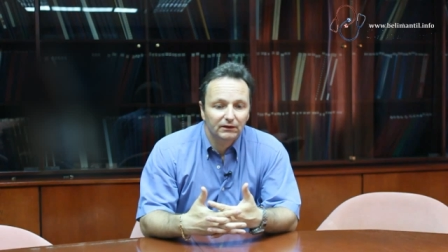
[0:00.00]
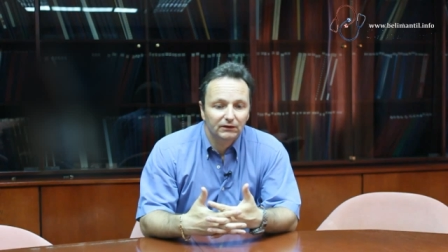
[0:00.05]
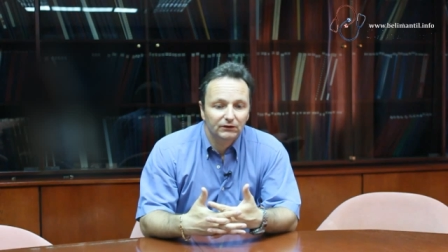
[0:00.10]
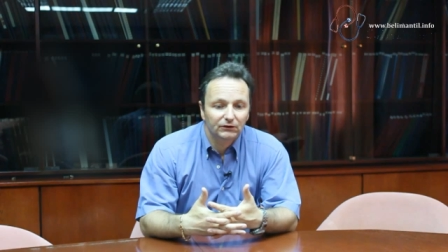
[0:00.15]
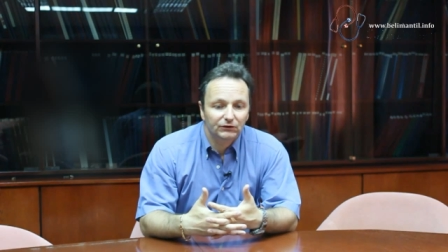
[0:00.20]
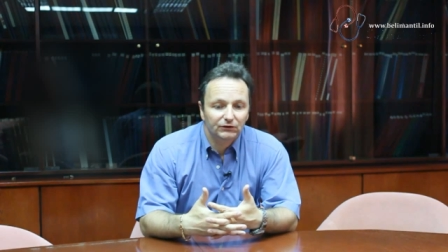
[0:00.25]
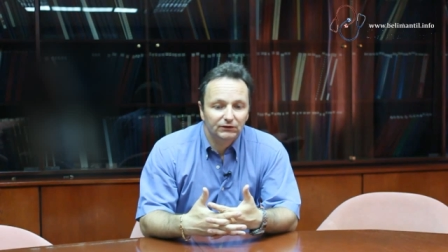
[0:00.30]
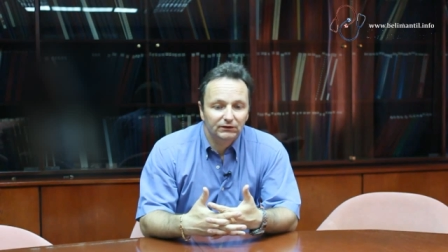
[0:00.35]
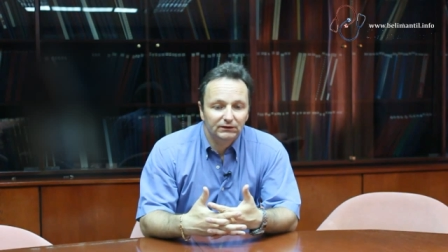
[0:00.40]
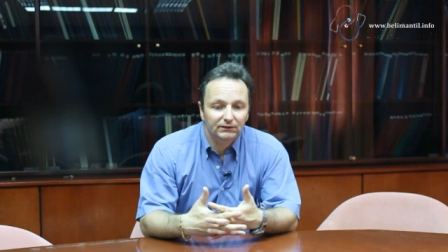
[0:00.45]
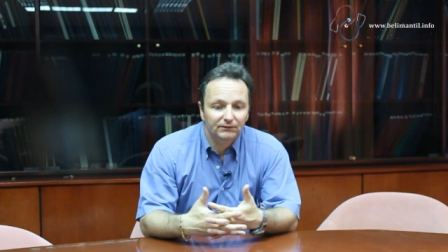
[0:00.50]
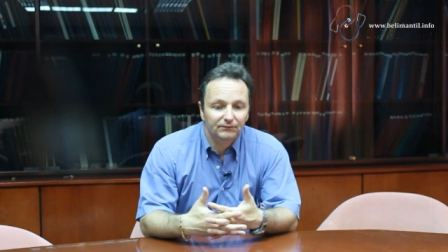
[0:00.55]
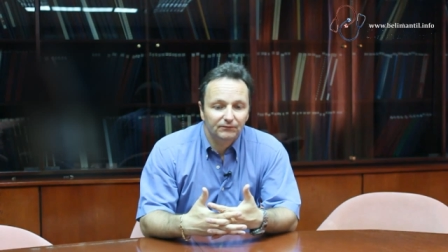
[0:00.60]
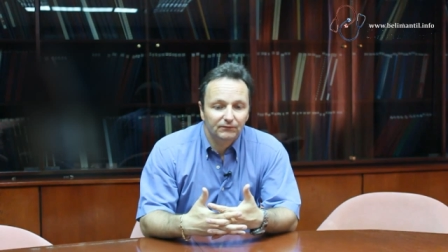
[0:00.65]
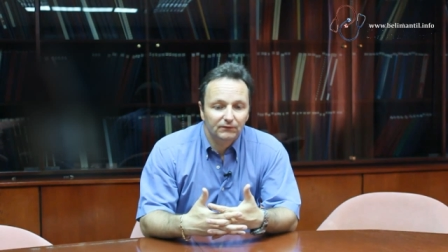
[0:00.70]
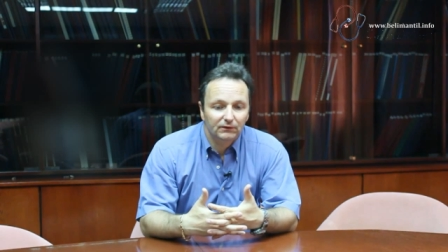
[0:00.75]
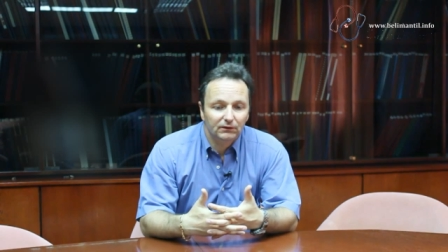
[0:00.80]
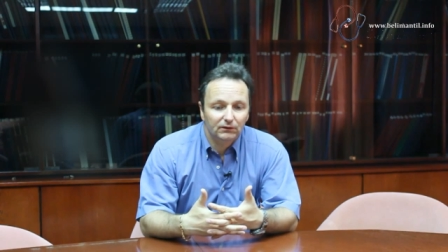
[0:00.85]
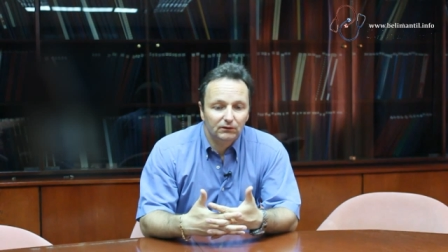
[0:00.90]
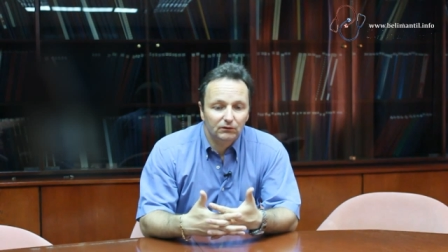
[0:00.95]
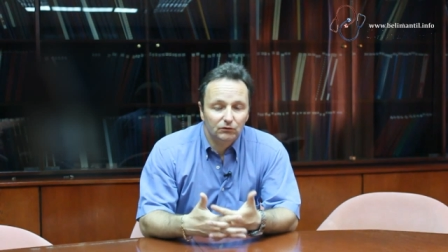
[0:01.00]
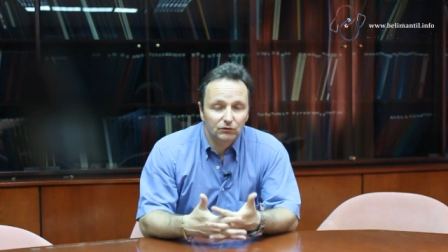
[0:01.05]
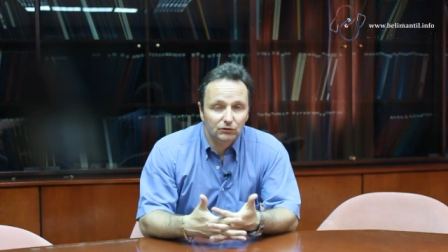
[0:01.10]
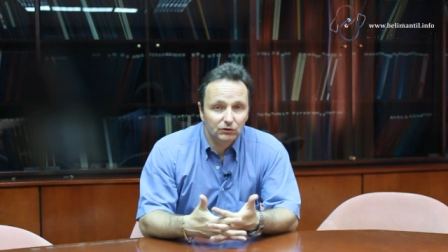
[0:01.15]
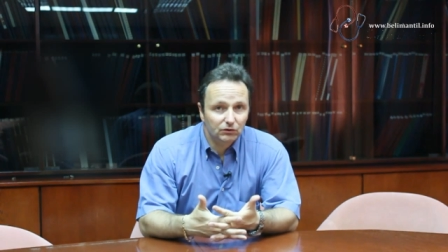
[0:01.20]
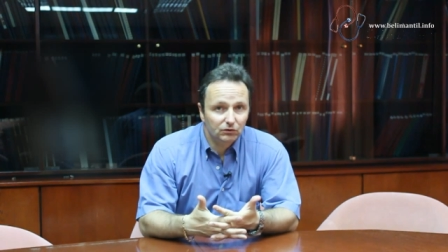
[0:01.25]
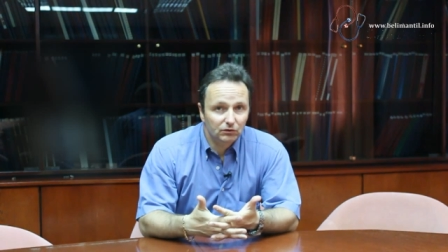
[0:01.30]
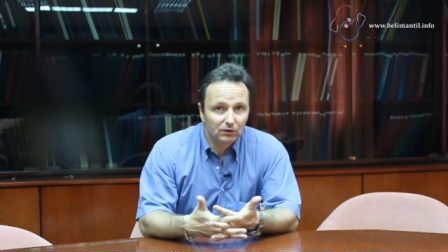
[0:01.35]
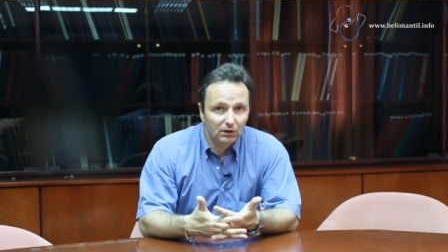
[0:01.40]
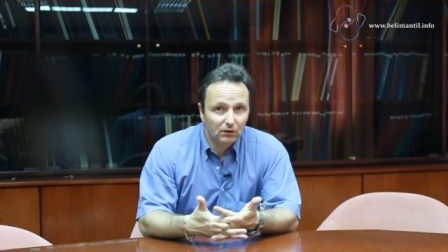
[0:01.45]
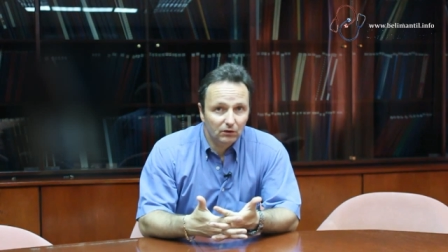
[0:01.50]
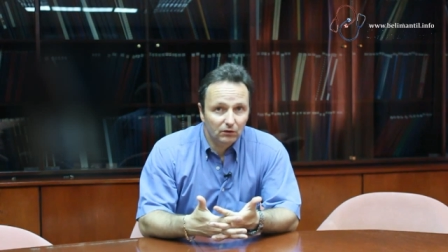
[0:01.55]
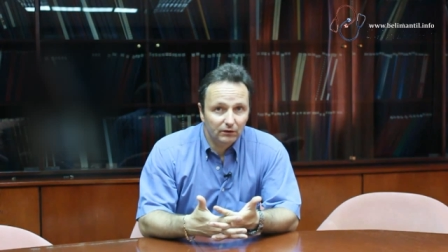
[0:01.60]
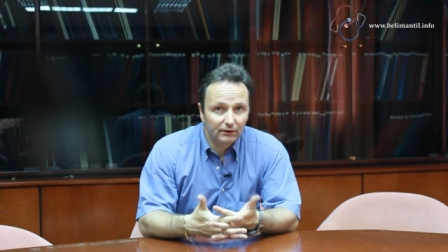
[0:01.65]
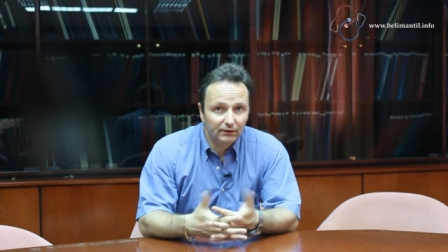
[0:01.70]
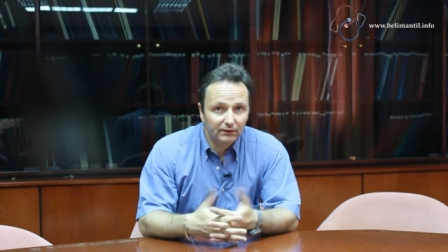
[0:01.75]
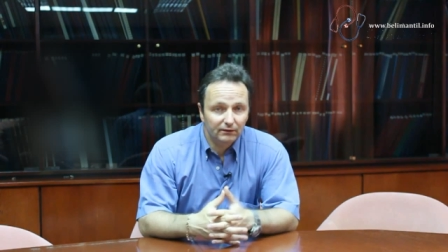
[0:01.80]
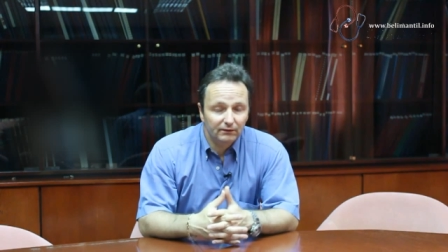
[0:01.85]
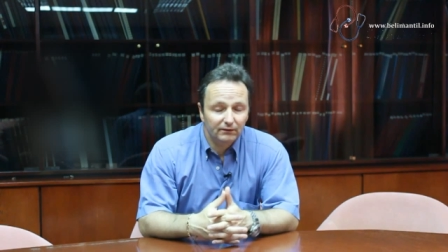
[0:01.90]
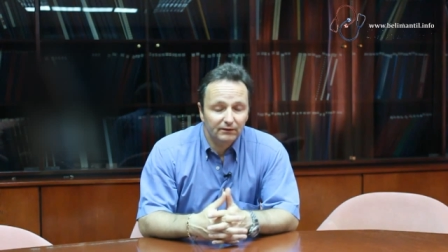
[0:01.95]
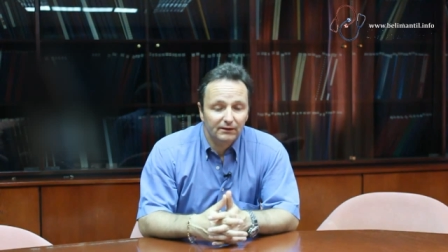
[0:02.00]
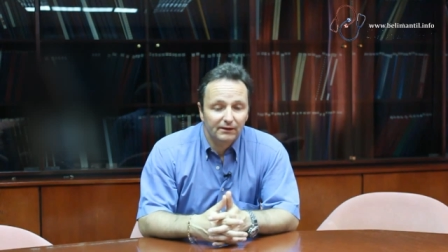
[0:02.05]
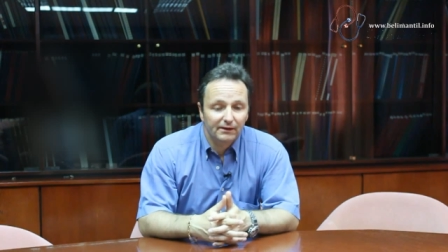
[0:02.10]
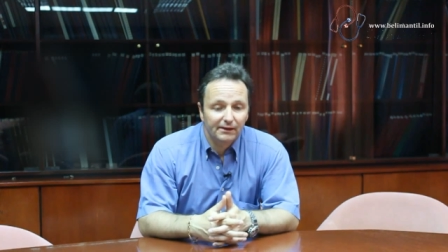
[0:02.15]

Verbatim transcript: she goes to a lawyer,